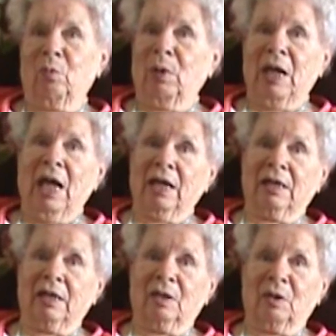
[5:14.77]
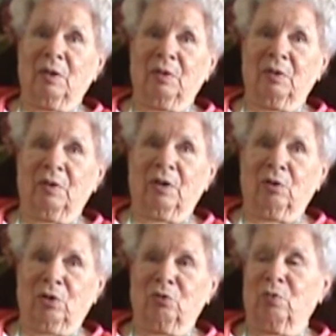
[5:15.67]
we had a
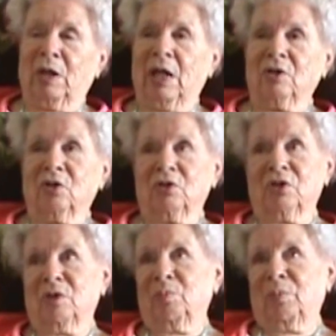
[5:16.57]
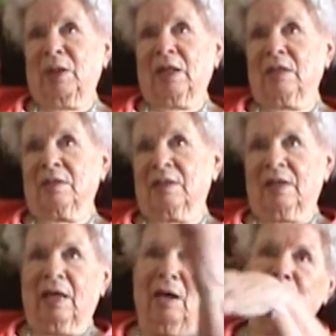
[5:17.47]
good relationship because
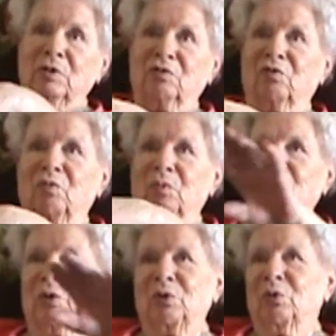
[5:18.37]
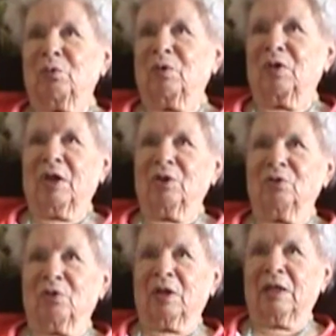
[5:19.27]
he was familiar with
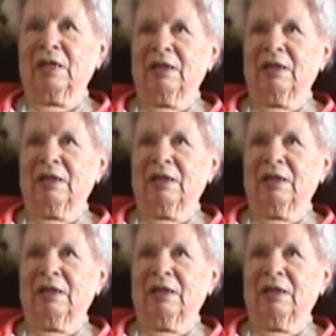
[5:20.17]
Enderlin.